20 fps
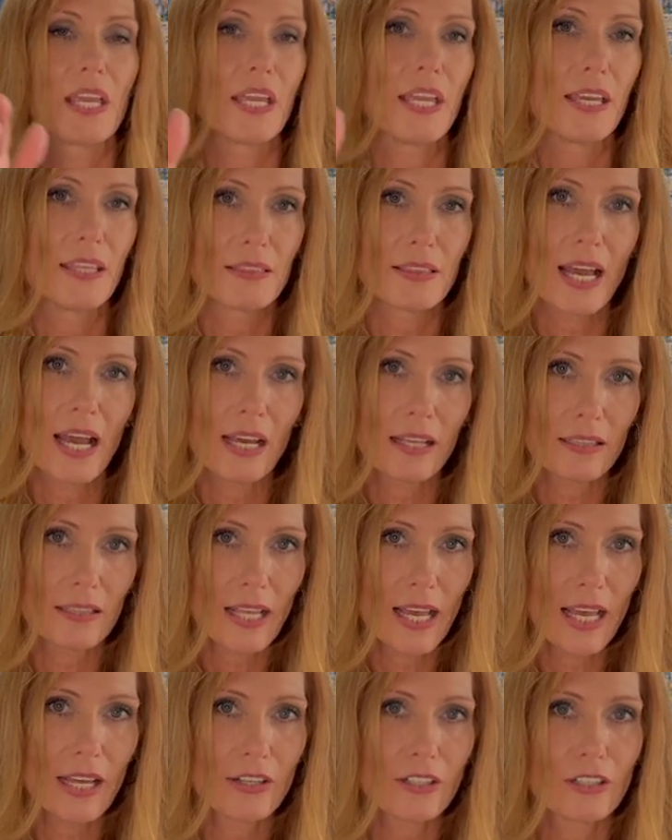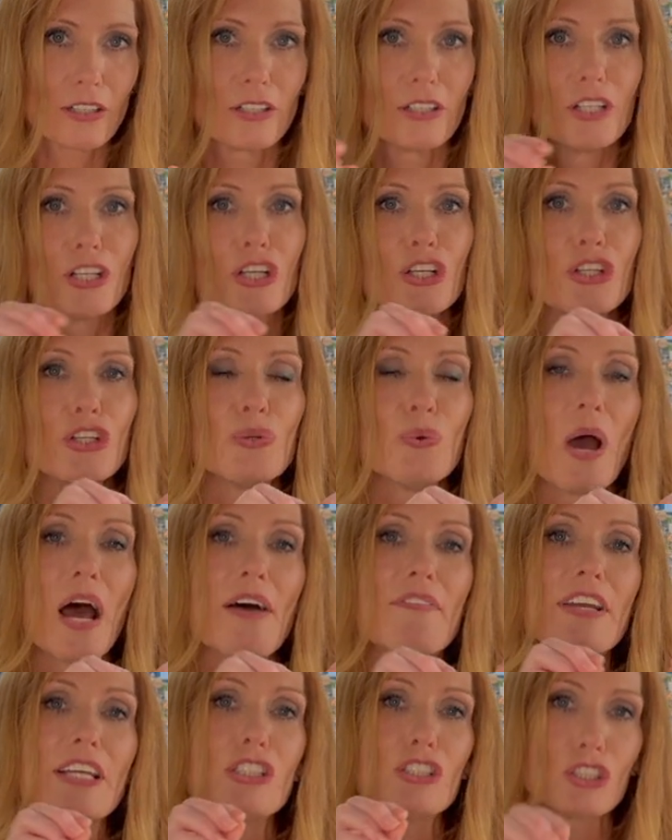In that letter, you
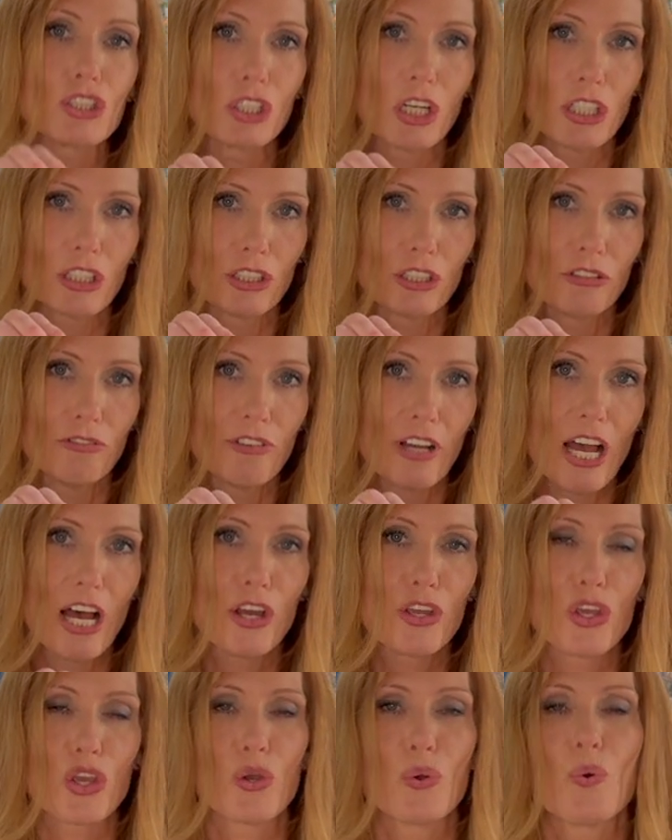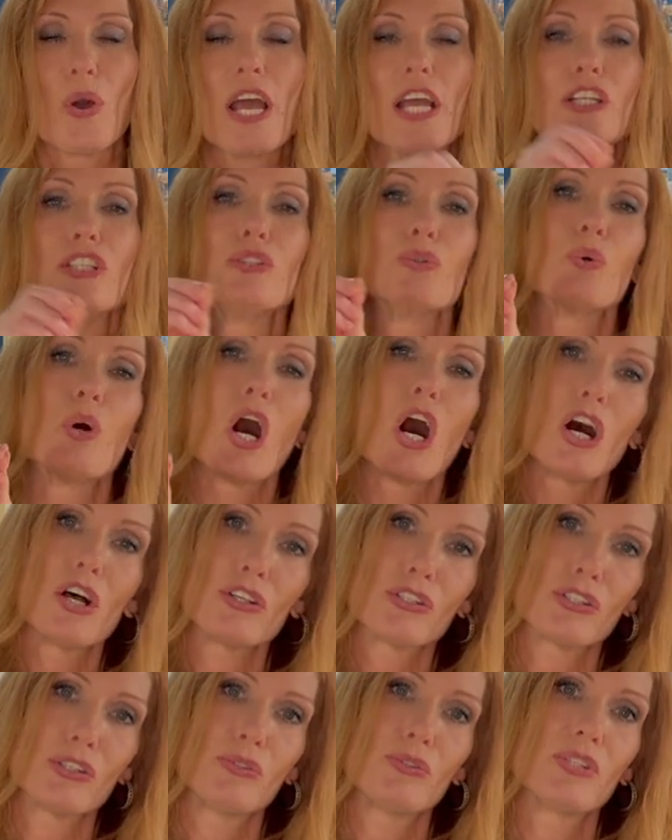have a structure value and you will
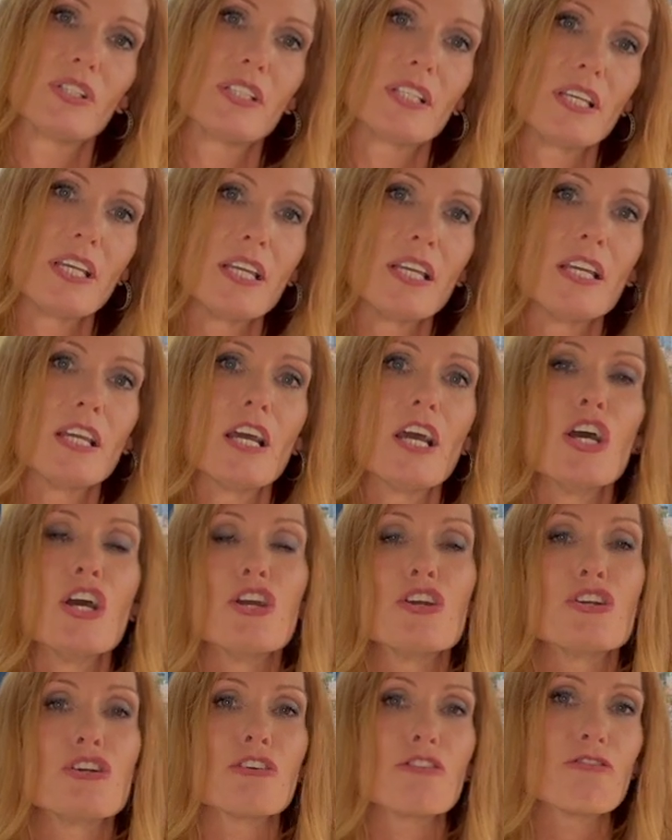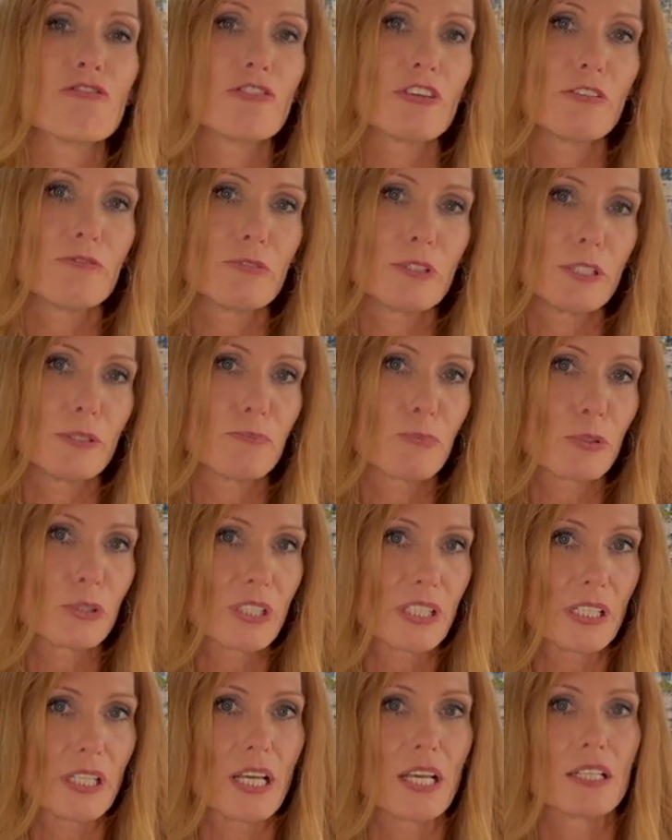also see your
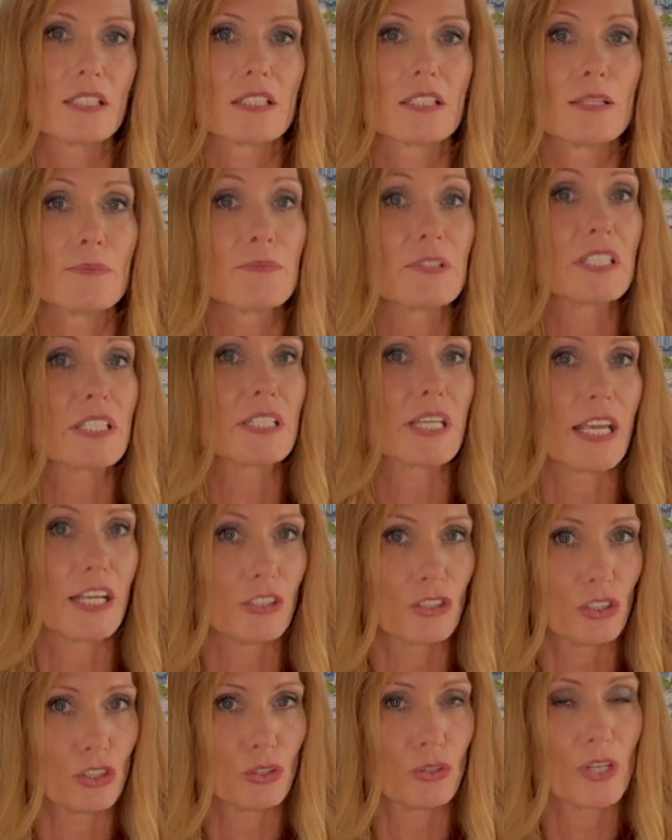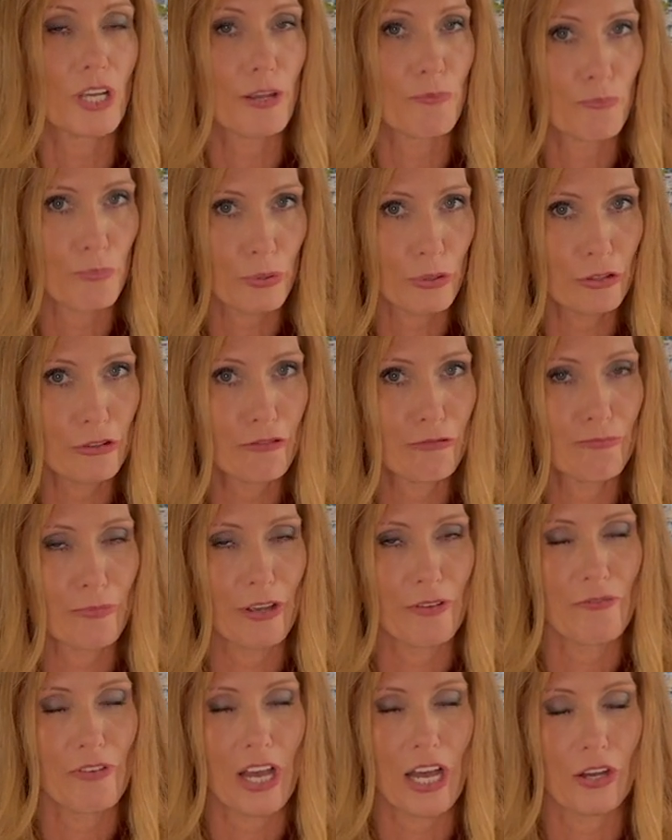50% substantial
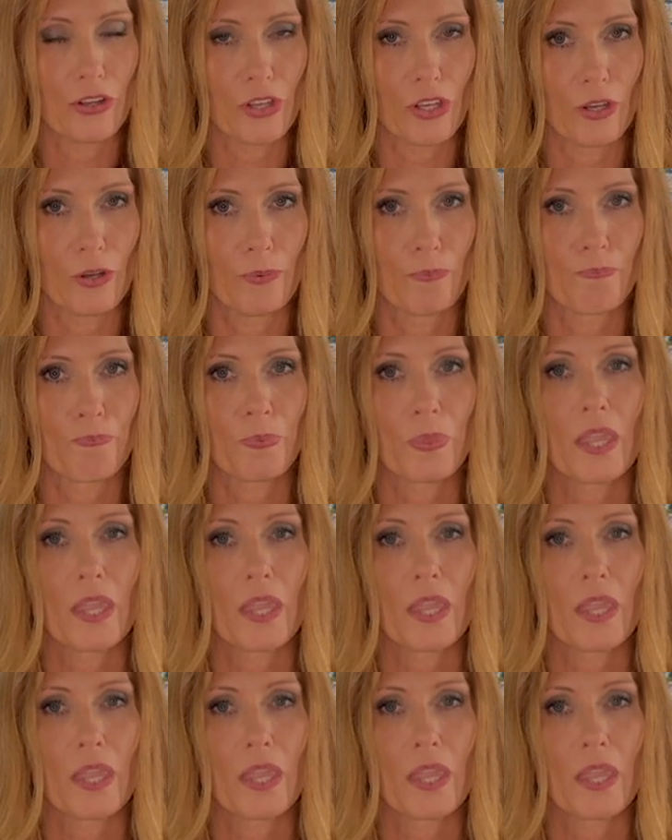improvement value.